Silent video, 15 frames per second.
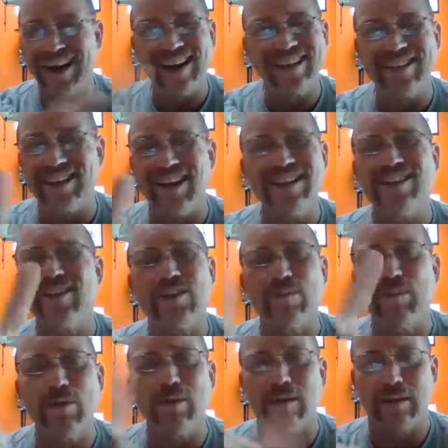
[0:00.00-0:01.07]
Un
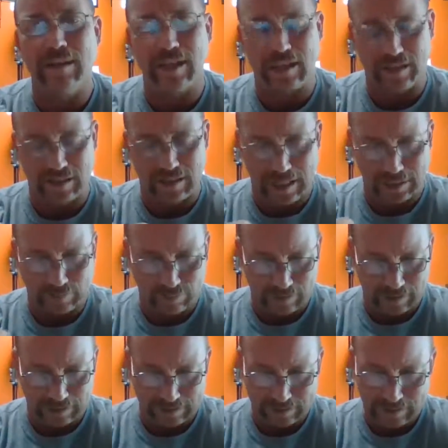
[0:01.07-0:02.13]
undisputed king of last
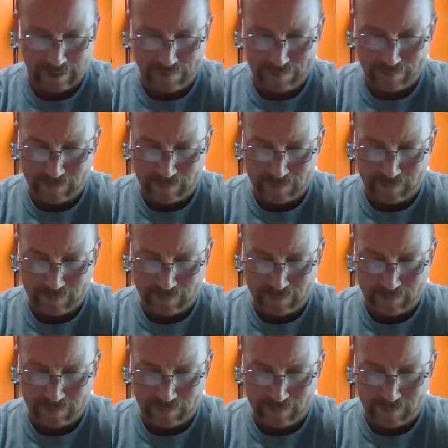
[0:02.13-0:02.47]
place.